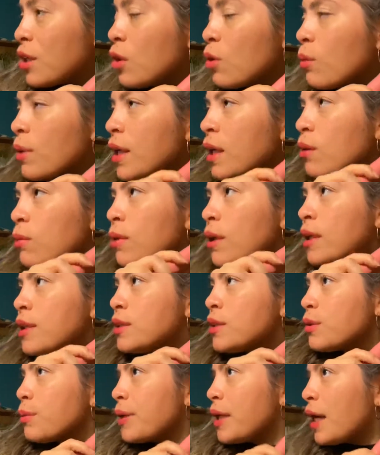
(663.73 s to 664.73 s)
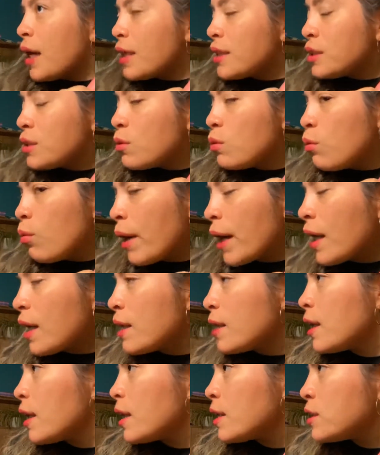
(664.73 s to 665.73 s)
what it was, so we had to
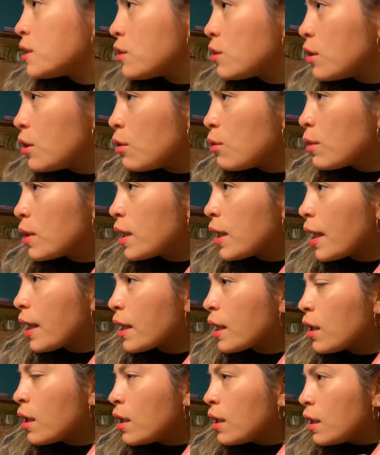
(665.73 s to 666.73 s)
wait like till you were like